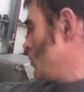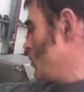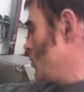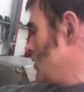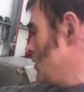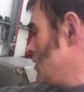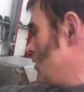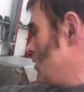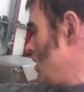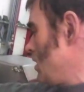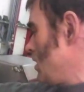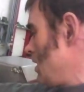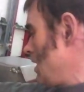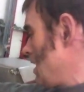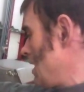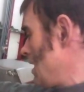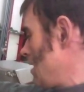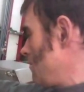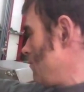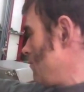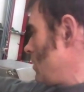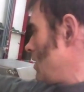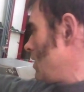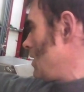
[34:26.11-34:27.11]
we do a,
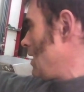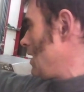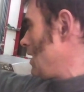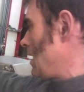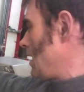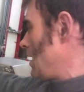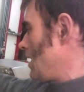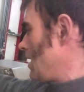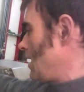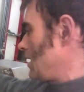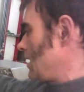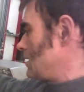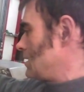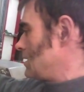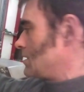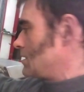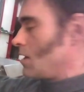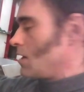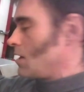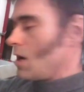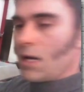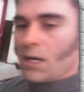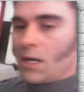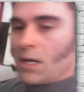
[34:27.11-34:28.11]
um, a, a
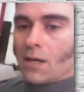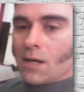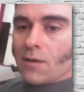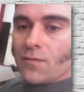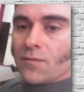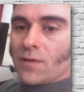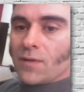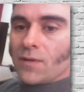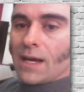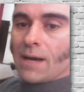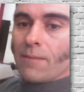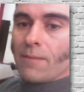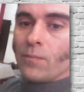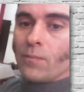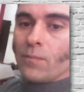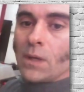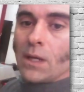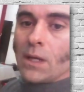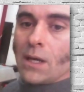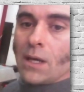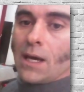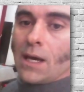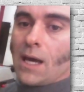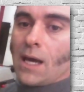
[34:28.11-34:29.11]
design of
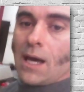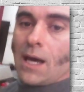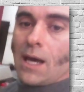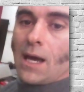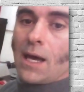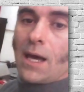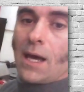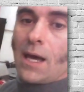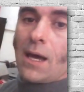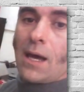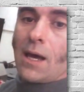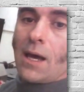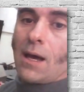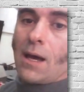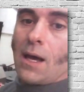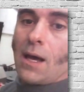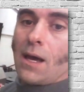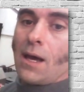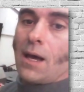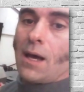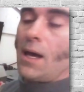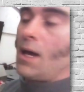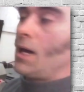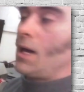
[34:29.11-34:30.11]
um,
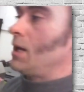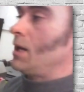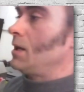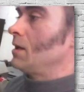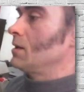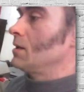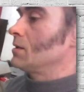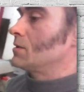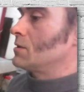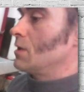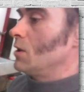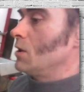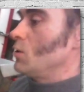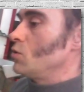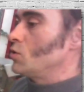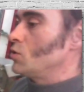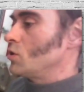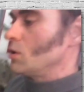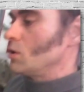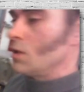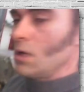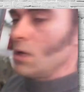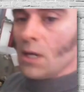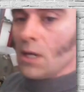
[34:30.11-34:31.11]
a,
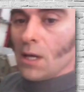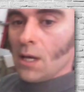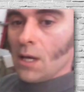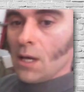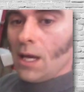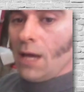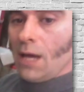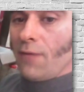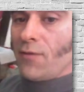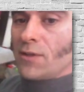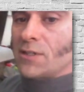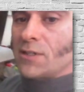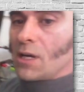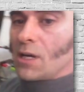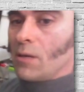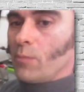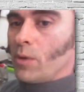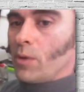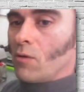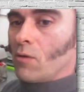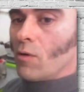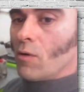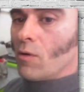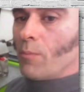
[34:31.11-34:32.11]
solution, if it's going to
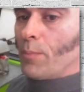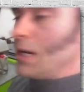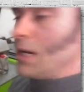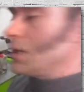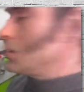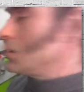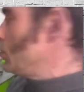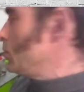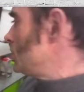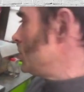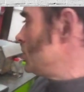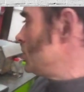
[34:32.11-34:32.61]
be a repeatable